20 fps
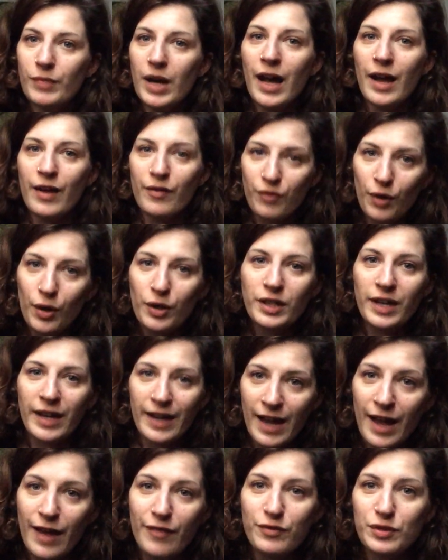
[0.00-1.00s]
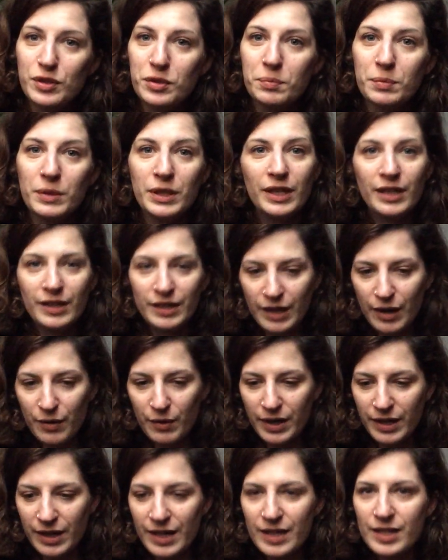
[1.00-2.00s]
I thought I have to be, and now
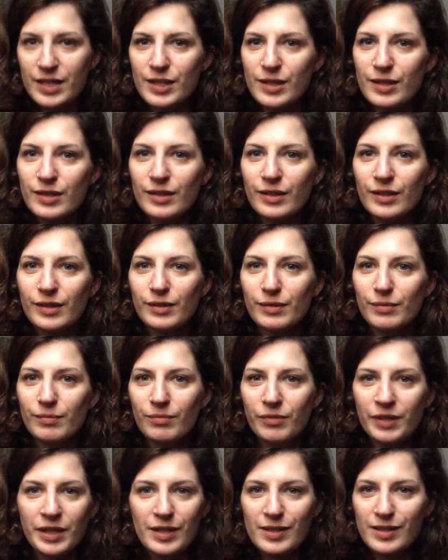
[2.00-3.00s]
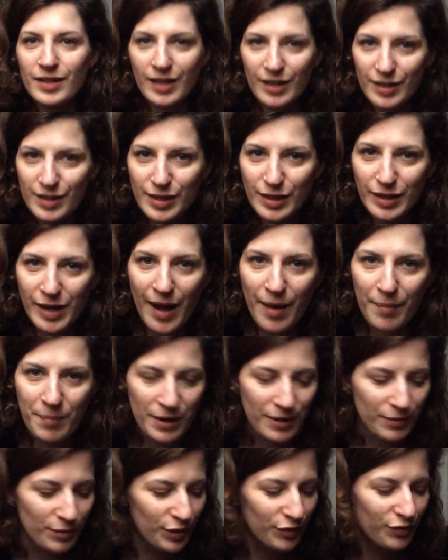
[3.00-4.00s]
I guess things can still
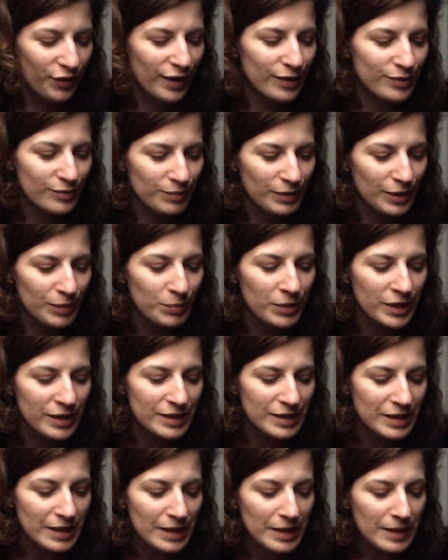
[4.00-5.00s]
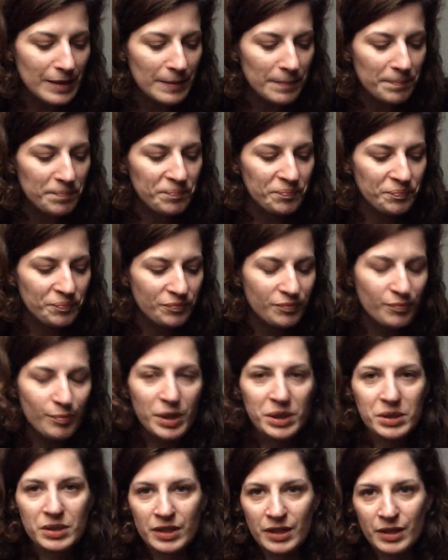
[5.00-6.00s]
happen without me, but
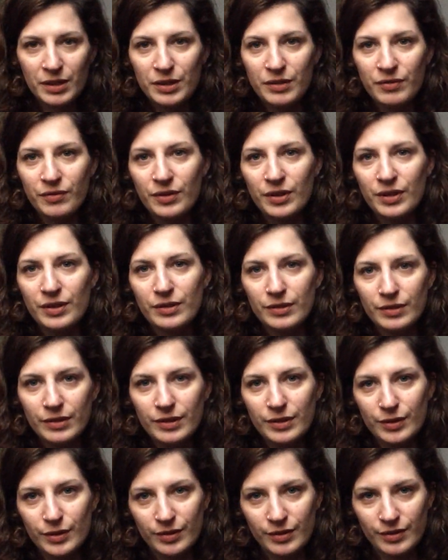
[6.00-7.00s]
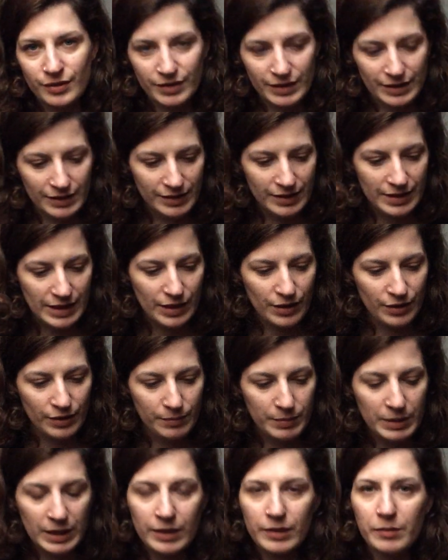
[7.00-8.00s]
in a different, it's gonna
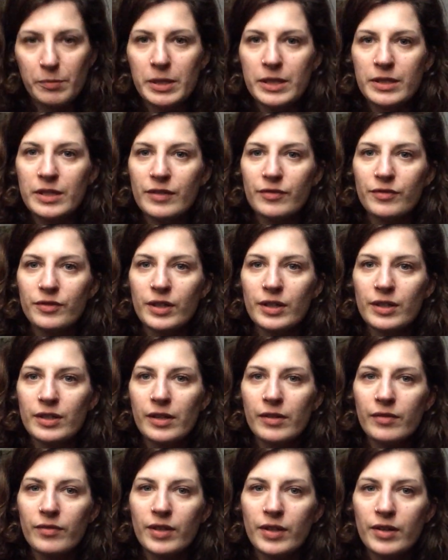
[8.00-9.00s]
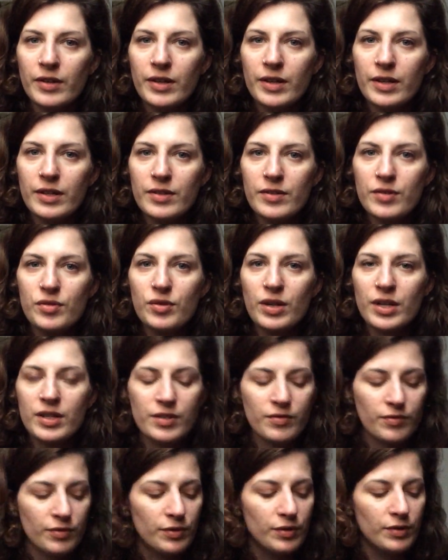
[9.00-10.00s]
be a little bit different and very
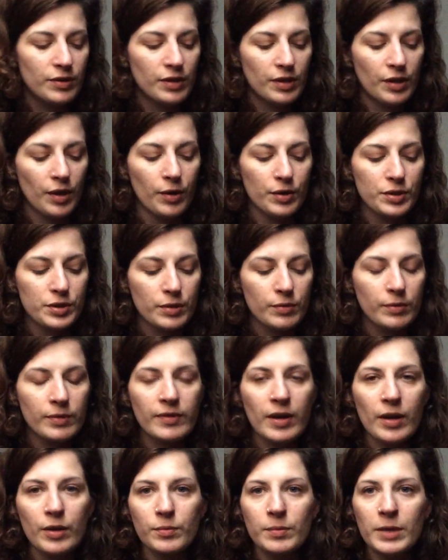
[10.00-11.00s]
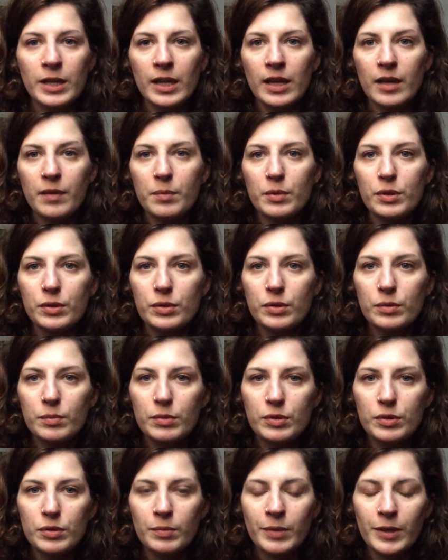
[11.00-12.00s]
stressful also without being able
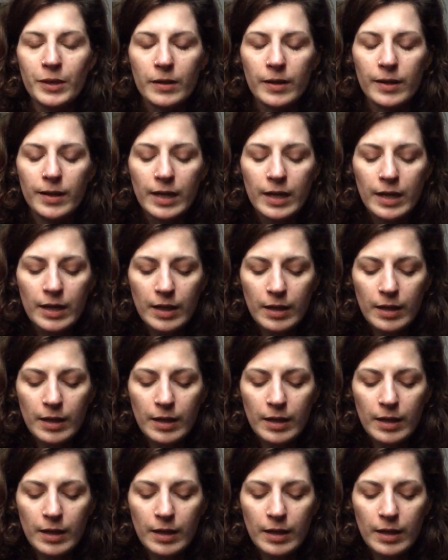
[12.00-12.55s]
to be there.